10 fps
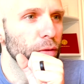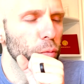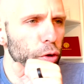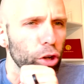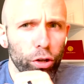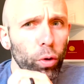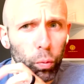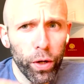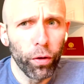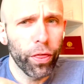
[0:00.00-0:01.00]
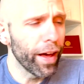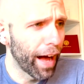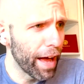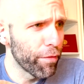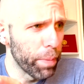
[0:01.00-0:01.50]
it's a real thing
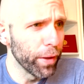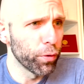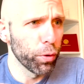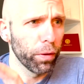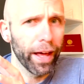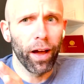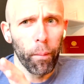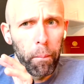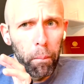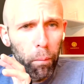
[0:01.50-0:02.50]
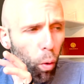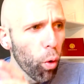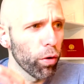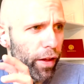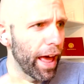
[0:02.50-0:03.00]
I've been through like
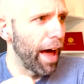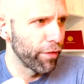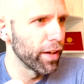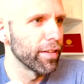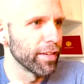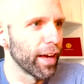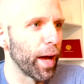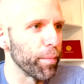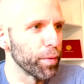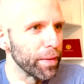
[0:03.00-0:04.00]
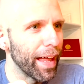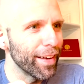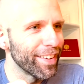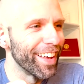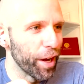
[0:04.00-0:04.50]
more than a half a dozen times. I mean, that
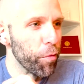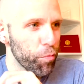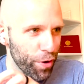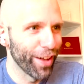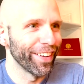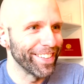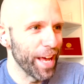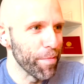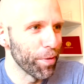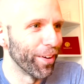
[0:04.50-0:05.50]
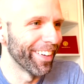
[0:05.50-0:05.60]
is like a real example.